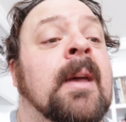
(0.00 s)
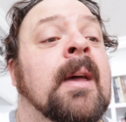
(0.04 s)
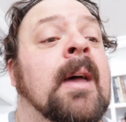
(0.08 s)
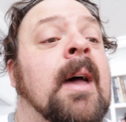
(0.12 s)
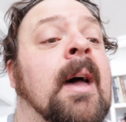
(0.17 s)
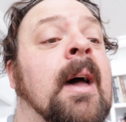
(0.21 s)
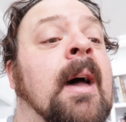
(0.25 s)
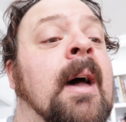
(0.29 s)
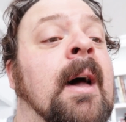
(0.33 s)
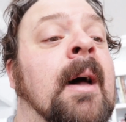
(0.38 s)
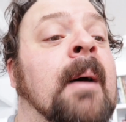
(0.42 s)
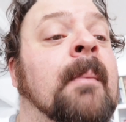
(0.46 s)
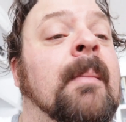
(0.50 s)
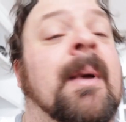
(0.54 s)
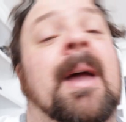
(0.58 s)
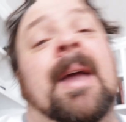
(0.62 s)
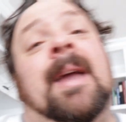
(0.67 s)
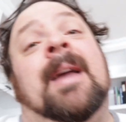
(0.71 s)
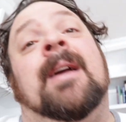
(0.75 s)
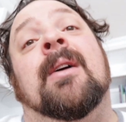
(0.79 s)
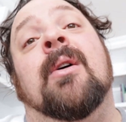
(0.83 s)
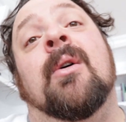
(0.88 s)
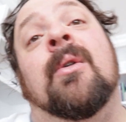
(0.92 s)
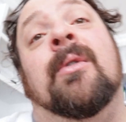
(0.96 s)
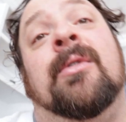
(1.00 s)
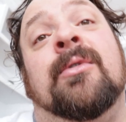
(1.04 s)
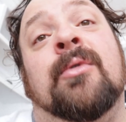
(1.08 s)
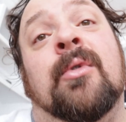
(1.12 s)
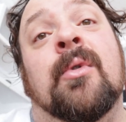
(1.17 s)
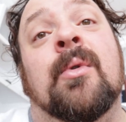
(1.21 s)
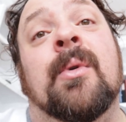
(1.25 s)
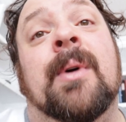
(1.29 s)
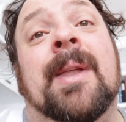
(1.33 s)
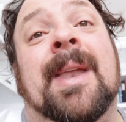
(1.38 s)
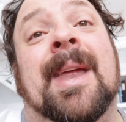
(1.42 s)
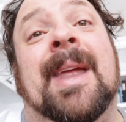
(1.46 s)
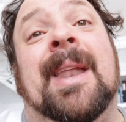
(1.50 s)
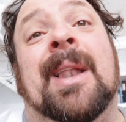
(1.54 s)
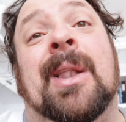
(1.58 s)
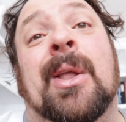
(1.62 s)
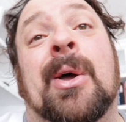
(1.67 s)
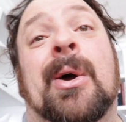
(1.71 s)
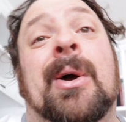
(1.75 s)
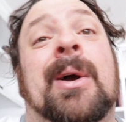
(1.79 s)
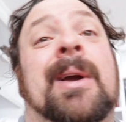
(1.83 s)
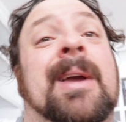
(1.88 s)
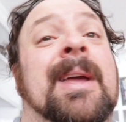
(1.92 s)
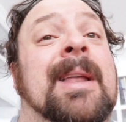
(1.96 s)
Um, I can go through it and
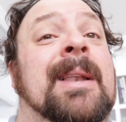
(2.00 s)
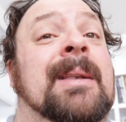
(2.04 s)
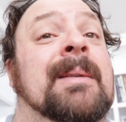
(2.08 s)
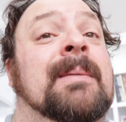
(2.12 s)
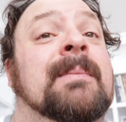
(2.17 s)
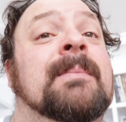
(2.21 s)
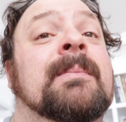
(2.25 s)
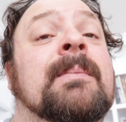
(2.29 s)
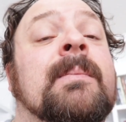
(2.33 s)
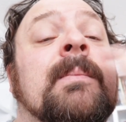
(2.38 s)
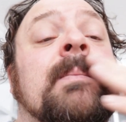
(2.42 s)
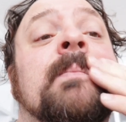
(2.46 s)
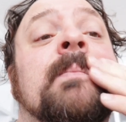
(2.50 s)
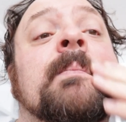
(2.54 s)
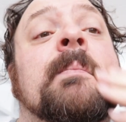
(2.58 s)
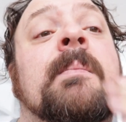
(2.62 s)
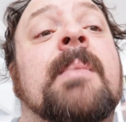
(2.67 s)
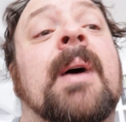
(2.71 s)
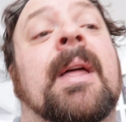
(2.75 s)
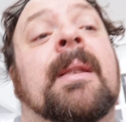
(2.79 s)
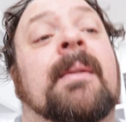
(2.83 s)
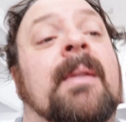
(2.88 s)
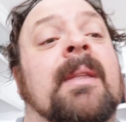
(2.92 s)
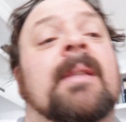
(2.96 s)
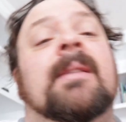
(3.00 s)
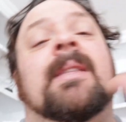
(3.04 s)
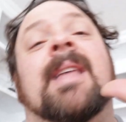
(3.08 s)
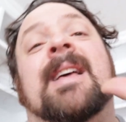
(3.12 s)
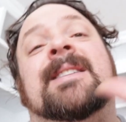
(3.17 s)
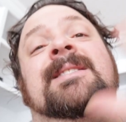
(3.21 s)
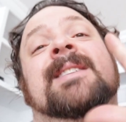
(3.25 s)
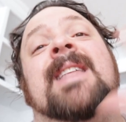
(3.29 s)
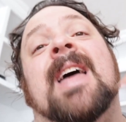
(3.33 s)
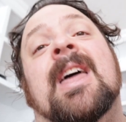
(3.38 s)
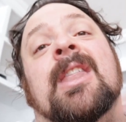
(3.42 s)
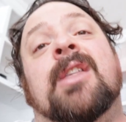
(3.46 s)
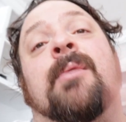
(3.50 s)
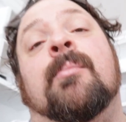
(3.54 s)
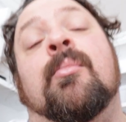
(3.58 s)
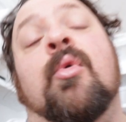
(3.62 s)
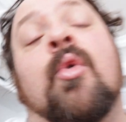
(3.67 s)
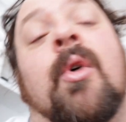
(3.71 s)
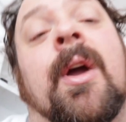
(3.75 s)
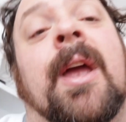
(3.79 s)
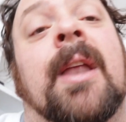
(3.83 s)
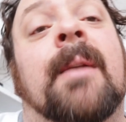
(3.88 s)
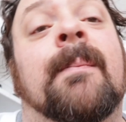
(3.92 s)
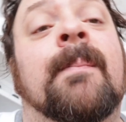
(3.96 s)
look, and but that's not the
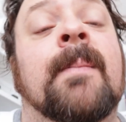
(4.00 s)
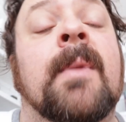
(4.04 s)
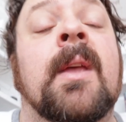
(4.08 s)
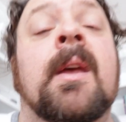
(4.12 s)
point.